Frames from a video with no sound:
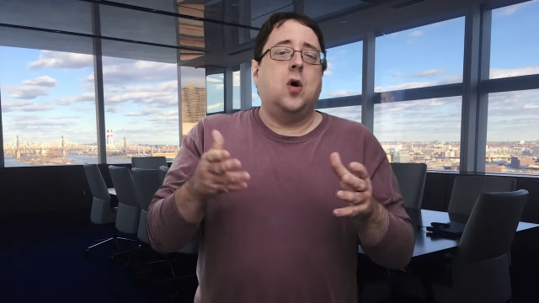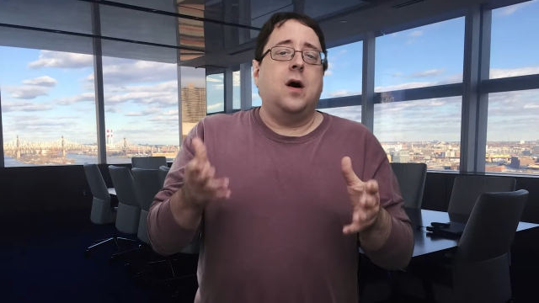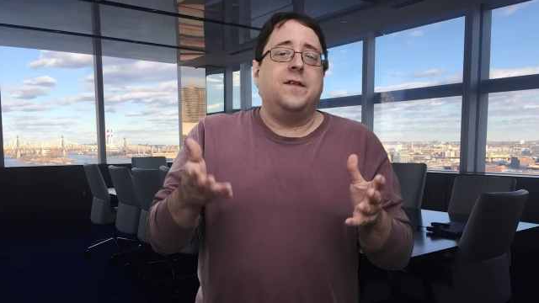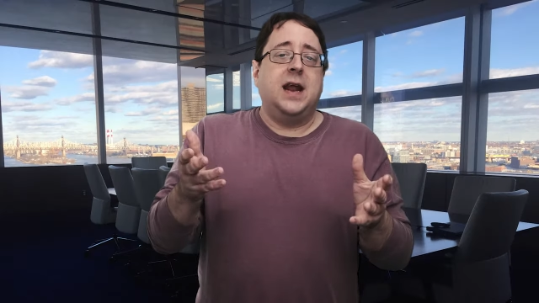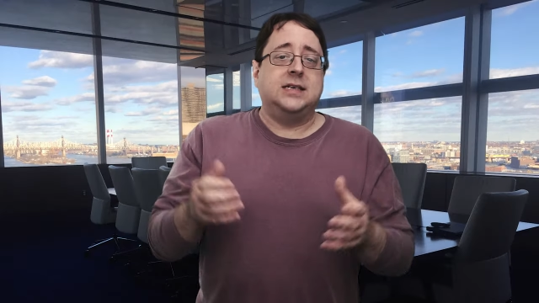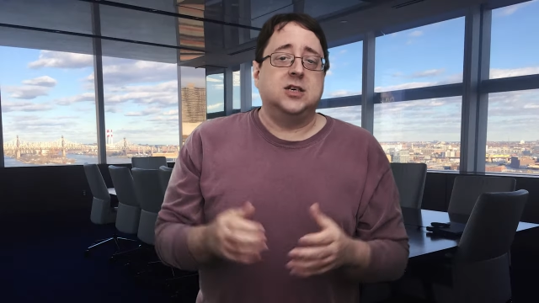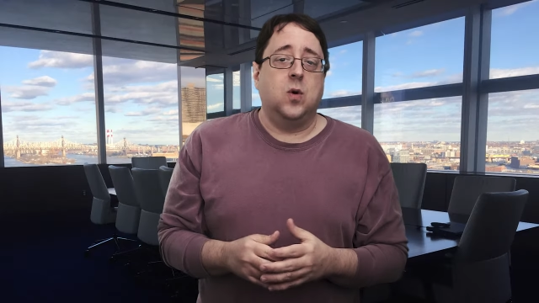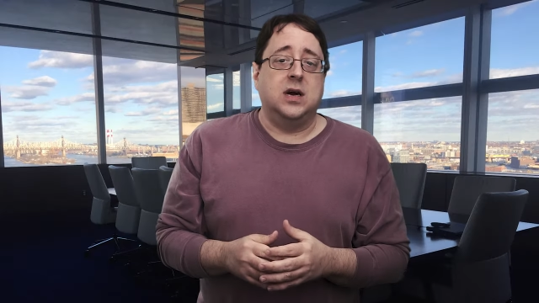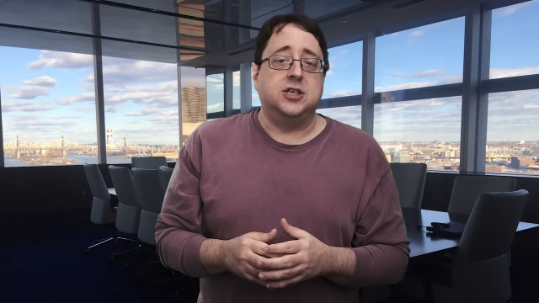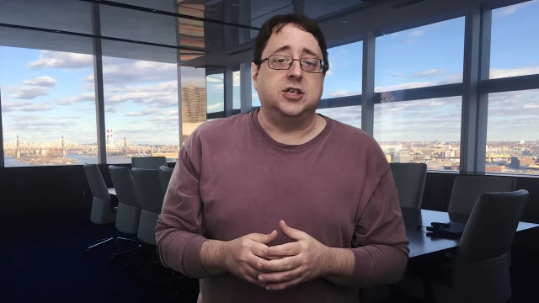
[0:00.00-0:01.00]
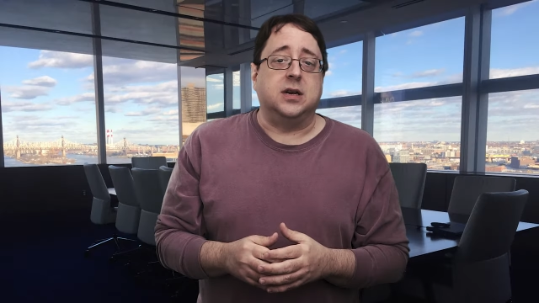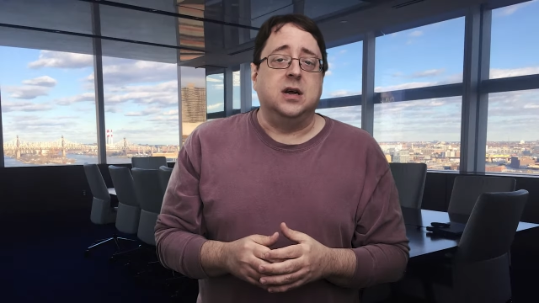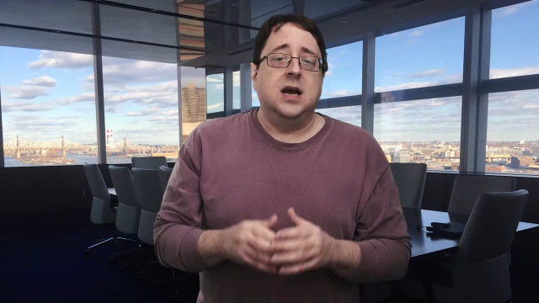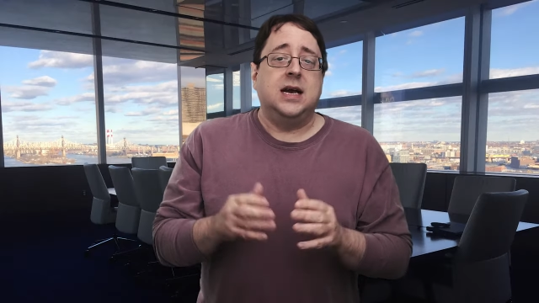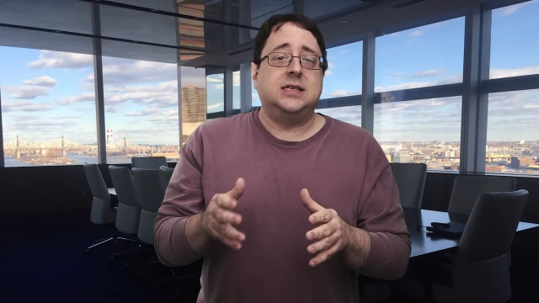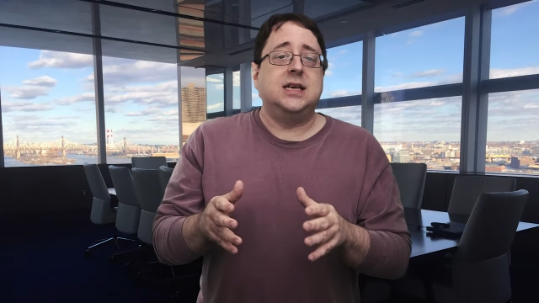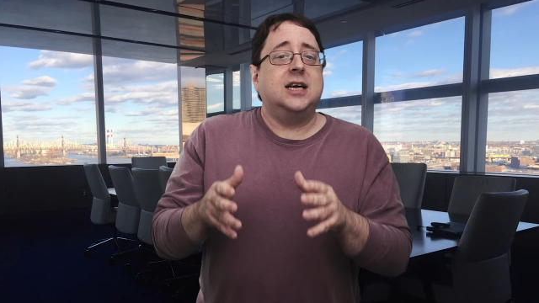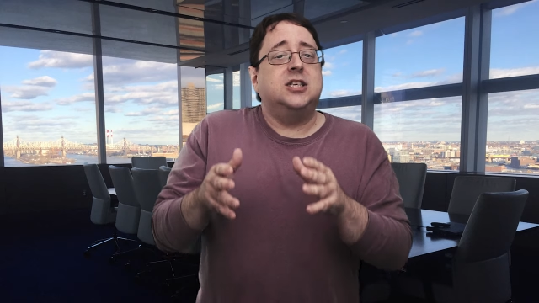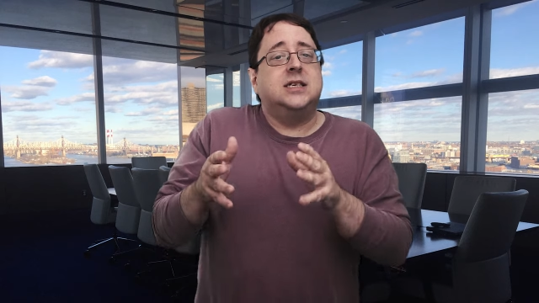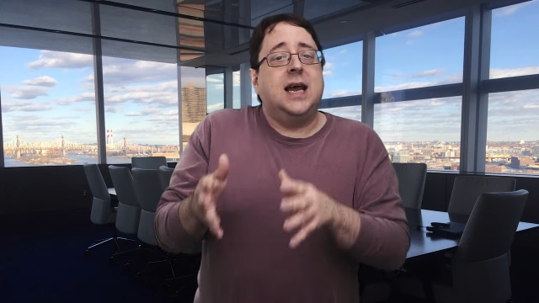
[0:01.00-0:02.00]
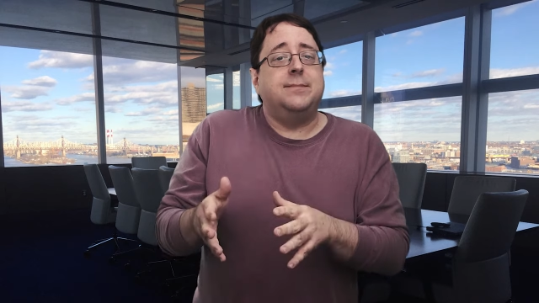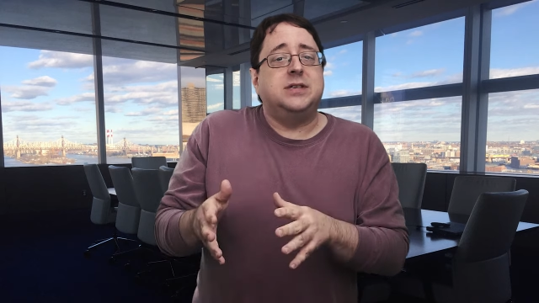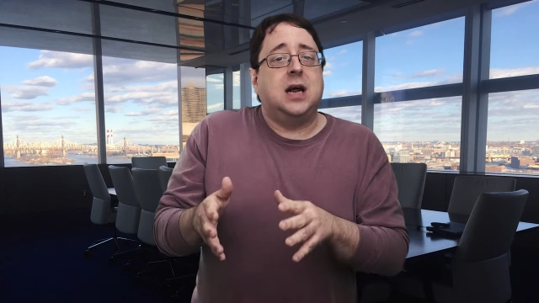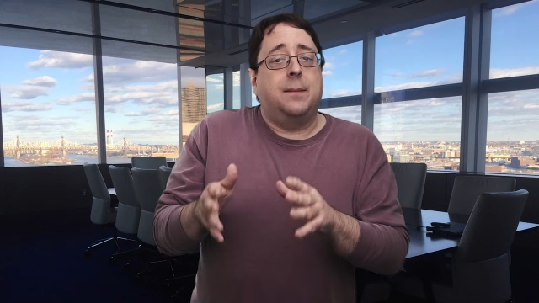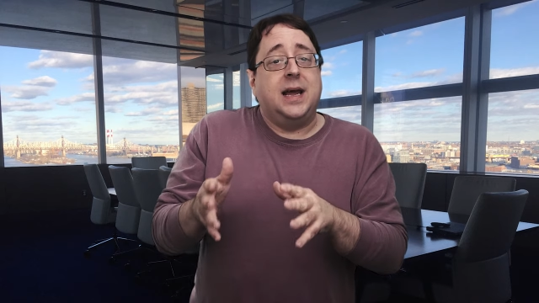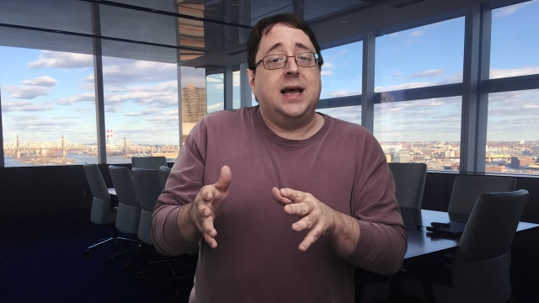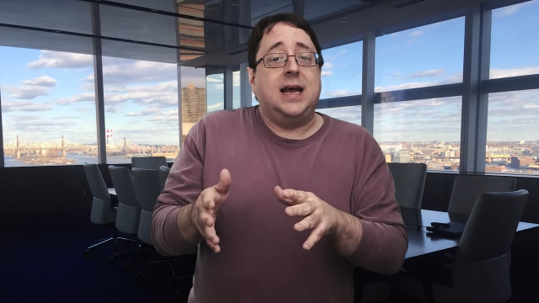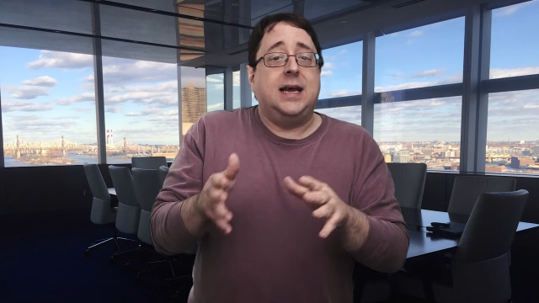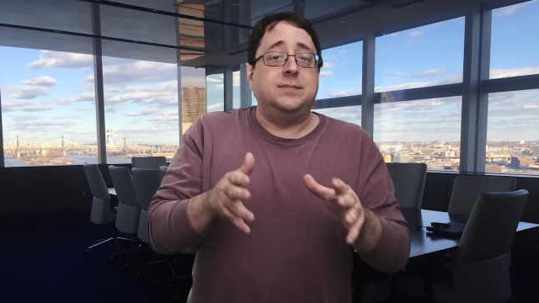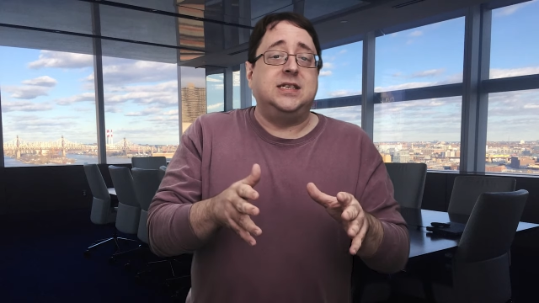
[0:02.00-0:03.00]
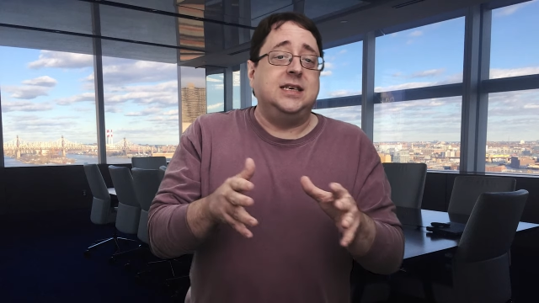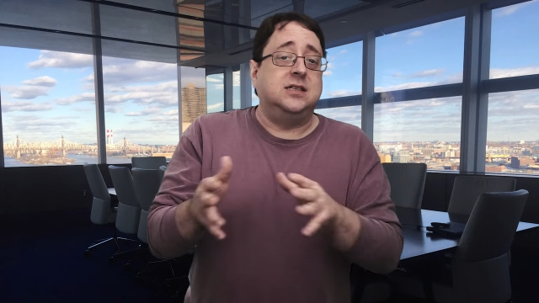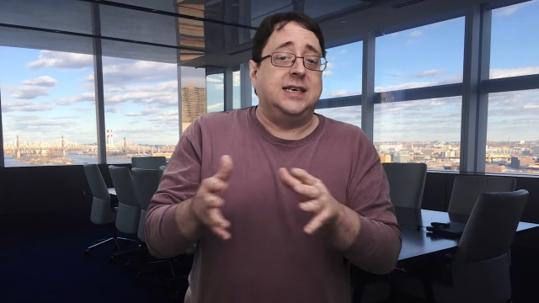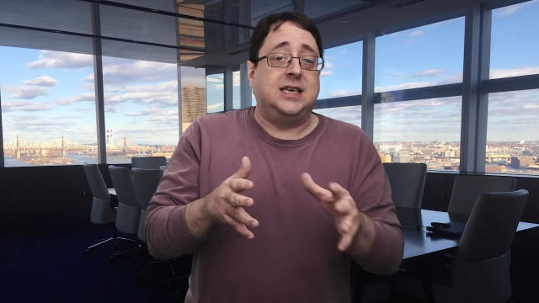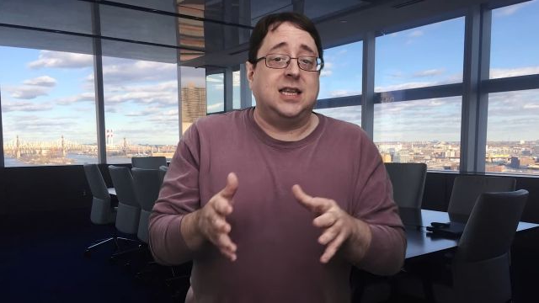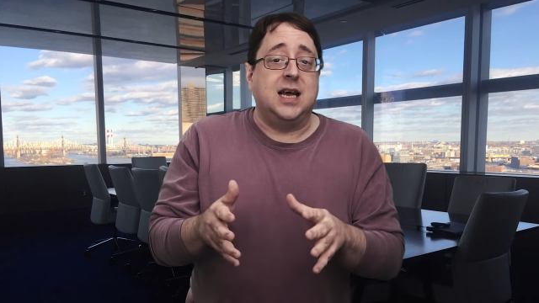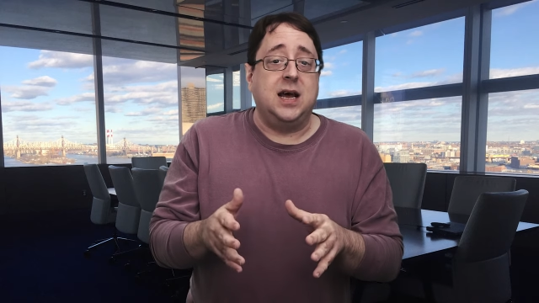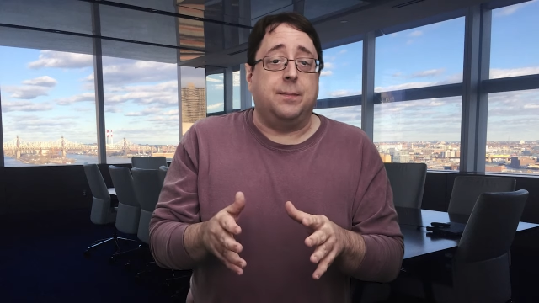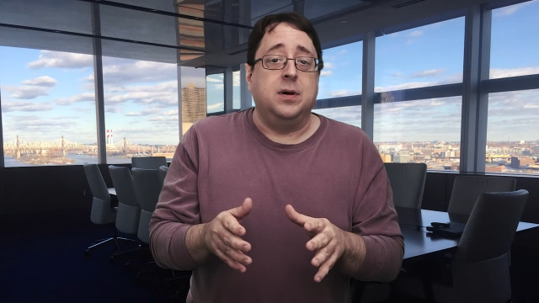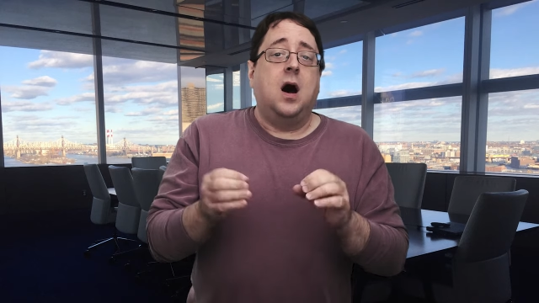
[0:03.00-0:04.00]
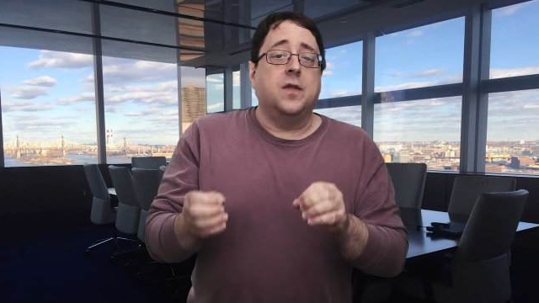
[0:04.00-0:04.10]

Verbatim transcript: an often asked question. It's not just GameStop and AMC linked at the hip.